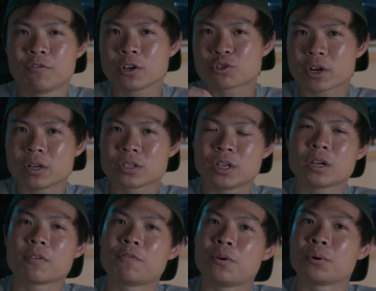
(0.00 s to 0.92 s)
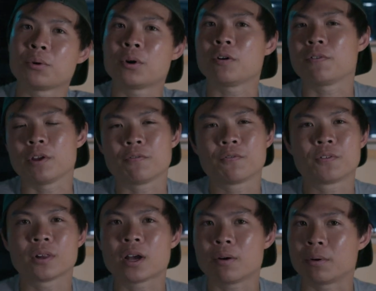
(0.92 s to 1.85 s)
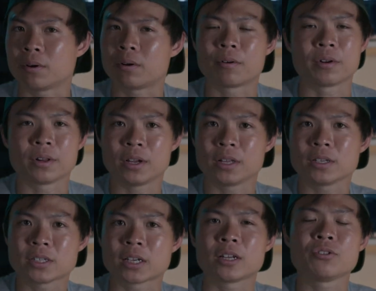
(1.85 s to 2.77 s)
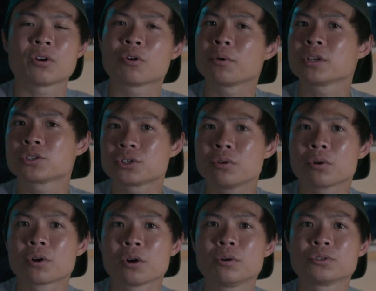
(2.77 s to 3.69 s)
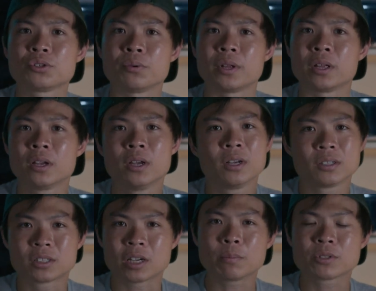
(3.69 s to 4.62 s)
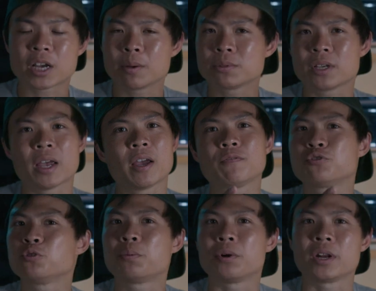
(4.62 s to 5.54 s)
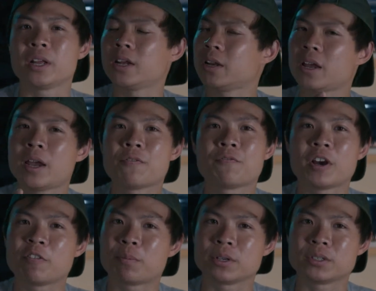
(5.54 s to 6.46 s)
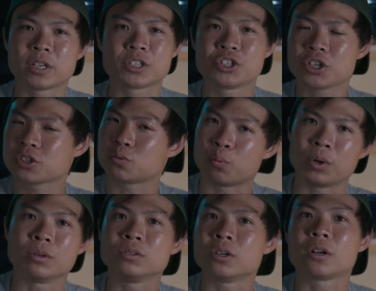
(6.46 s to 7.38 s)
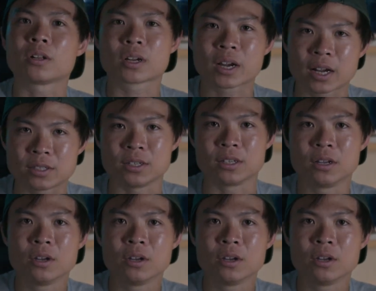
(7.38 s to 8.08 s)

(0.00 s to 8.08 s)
If you're trying to take a photo of a flower or an insect and you're going so close to it, sometimes f2.8 and f5.6 just will not cut it.